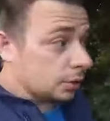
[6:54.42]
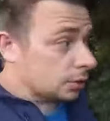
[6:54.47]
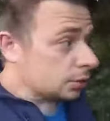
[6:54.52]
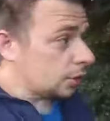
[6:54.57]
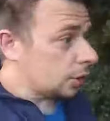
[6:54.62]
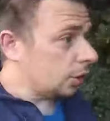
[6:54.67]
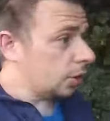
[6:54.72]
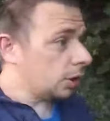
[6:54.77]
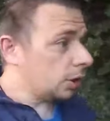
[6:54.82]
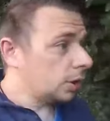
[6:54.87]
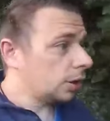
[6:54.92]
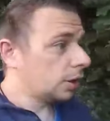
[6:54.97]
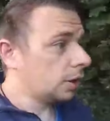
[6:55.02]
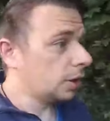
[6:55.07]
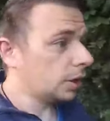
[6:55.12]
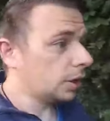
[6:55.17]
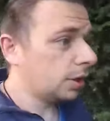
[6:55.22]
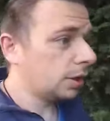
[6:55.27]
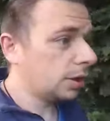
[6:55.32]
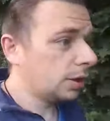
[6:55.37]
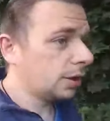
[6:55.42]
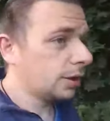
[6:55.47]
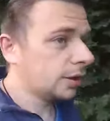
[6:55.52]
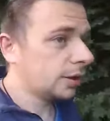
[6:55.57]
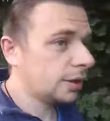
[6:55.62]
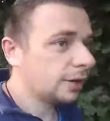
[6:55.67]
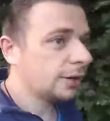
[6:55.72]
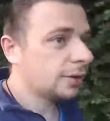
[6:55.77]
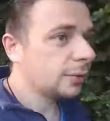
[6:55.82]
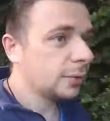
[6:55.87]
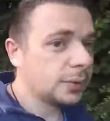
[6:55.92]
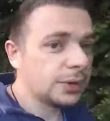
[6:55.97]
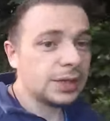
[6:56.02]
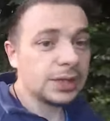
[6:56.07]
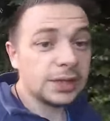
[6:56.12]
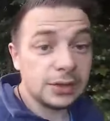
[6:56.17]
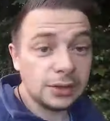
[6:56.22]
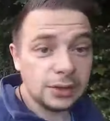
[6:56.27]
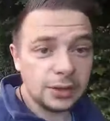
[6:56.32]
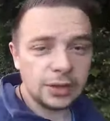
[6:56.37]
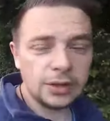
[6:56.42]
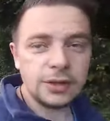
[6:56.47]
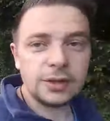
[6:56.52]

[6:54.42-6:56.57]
So, we're nearly there.